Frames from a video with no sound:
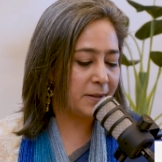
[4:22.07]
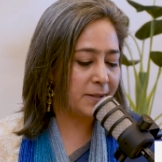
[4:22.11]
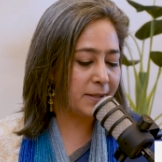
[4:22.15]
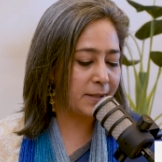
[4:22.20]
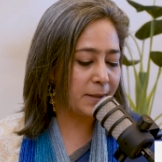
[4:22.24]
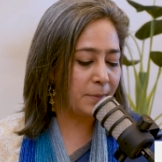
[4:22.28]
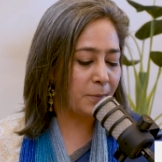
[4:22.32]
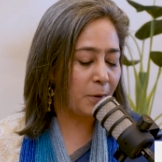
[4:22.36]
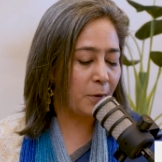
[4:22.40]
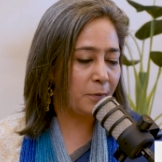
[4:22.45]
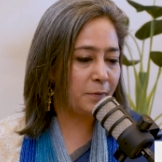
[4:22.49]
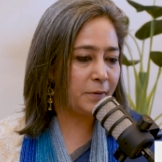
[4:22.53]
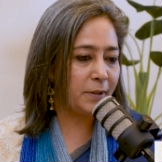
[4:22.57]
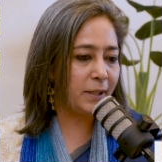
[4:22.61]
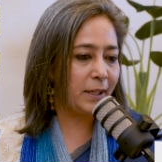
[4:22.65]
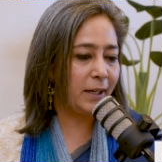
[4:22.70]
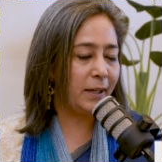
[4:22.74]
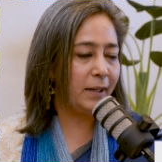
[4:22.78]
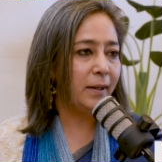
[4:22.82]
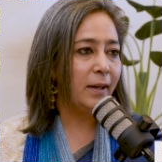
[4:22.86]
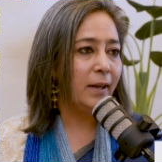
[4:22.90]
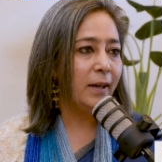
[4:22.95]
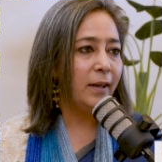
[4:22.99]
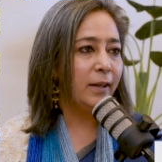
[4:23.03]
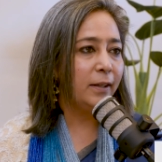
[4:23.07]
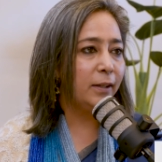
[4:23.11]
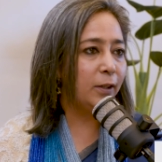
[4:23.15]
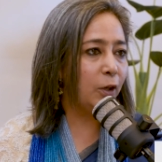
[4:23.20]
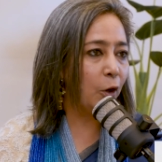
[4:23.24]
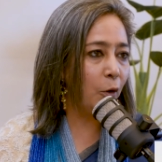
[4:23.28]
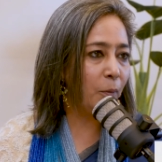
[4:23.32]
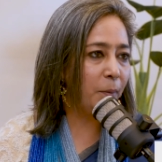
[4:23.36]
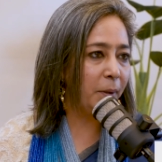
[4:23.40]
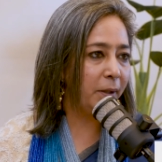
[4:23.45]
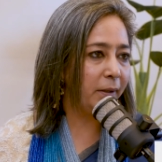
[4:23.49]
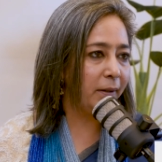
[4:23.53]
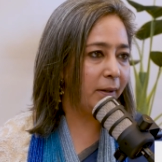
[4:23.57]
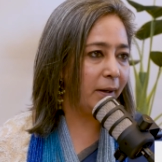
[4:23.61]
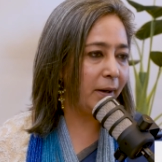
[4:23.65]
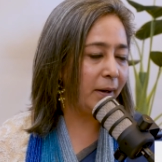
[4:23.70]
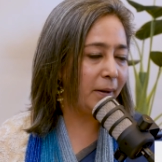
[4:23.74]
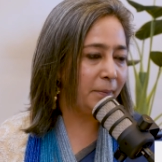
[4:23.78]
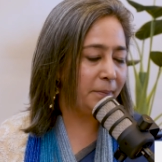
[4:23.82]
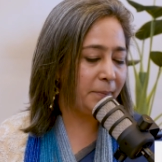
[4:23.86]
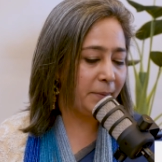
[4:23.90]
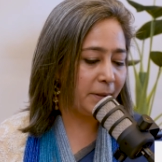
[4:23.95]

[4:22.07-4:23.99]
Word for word: some of the global uh,